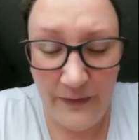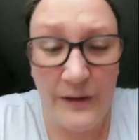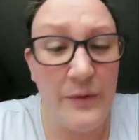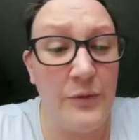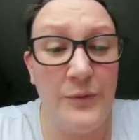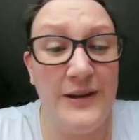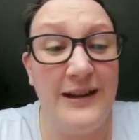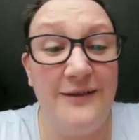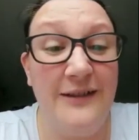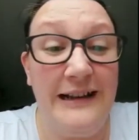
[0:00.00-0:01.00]
and my mum and dad
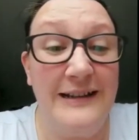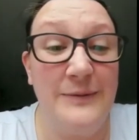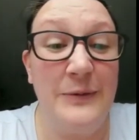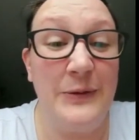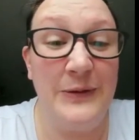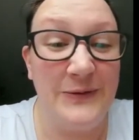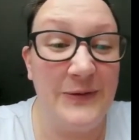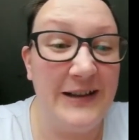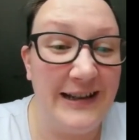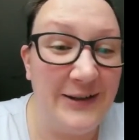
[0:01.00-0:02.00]
are really supportive and
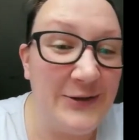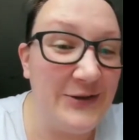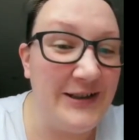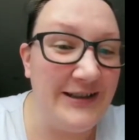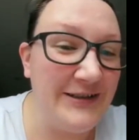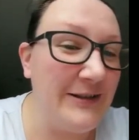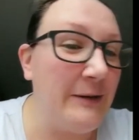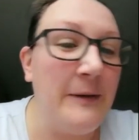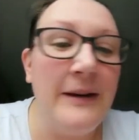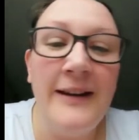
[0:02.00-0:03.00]
really encouraging, so